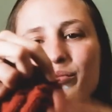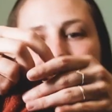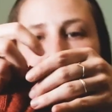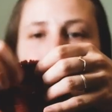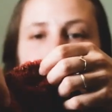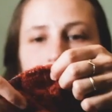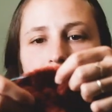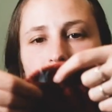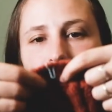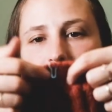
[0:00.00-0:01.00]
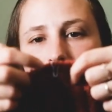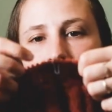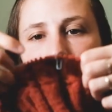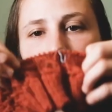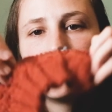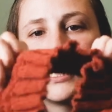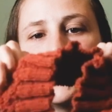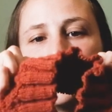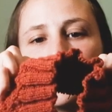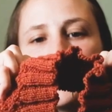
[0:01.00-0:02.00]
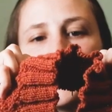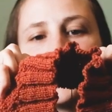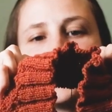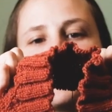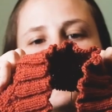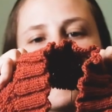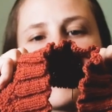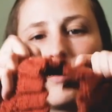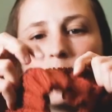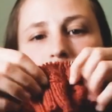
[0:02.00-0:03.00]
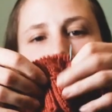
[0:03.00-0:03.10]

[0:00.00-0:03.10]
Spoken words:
because that's where I made the change, but